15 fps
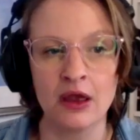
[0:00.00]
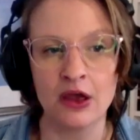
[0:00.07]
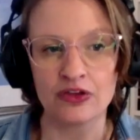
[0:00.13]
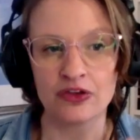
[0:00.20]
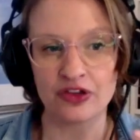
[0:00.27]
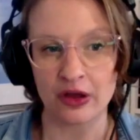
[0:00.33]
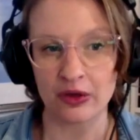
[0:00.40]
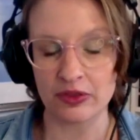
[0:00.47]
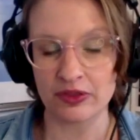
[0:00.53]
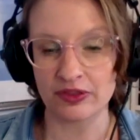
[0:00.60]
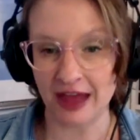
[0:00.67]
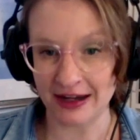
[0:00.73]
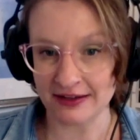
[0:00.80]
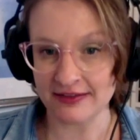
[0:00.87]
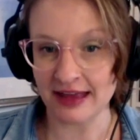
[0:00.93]
So
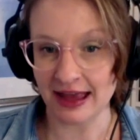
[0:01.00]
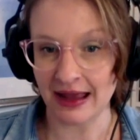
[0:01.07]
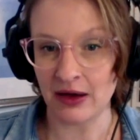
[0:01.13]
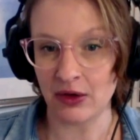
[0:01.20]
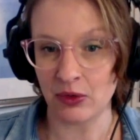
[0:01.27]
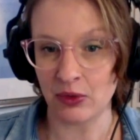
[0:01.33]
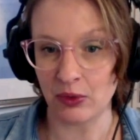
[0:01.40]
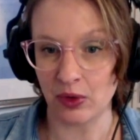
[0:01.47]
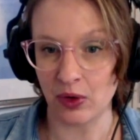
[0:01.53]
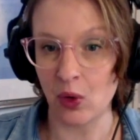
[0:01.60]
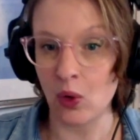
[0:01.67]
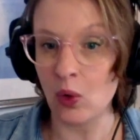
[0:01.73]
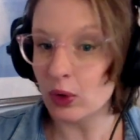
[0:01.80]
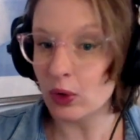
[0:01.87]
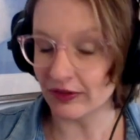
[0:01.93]
that is how
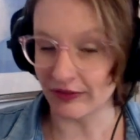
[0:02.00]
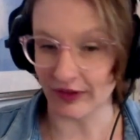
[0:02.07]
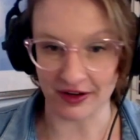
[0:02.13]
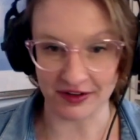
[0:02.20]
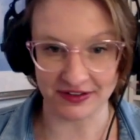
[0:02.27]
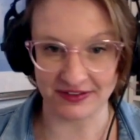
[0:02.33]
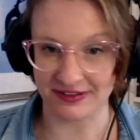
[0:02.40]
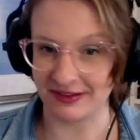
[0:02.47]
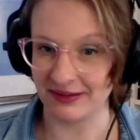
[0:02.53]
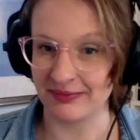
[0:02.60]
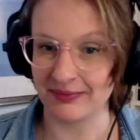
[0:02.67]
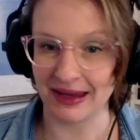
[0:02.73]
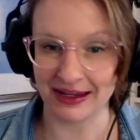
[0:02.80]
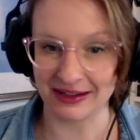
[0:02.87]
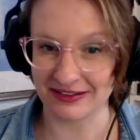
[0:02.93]
all of us
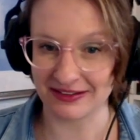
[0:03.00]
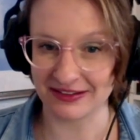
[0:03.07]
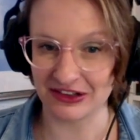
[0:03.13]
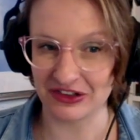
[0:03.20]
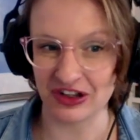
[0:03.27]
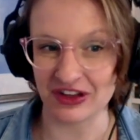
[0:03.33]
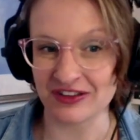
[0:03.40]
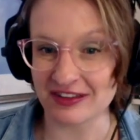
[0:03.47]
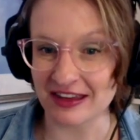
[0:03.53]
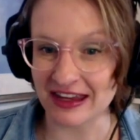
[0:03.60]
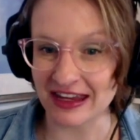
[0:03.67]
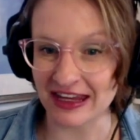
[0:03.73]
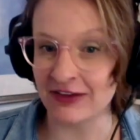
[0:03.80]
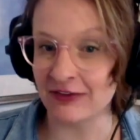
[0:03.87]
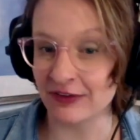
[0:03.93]
make decisions,
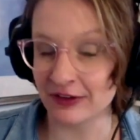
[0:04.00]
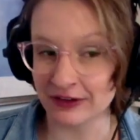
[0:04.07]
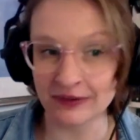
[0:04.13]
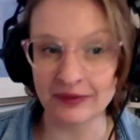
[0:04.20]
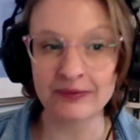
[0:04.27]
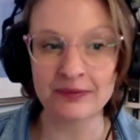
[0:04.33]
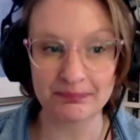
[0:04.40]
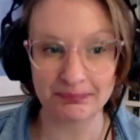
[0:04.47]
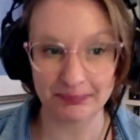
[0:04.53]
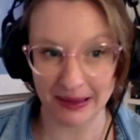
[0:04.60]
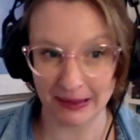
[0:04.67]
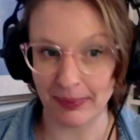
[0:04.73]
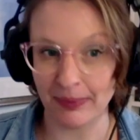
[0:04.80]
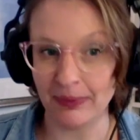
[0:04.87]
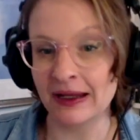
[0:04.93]
even
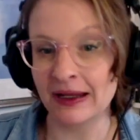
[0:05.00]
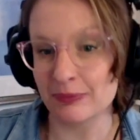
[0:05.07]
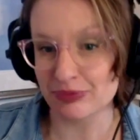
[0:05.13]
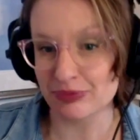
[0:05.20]
people in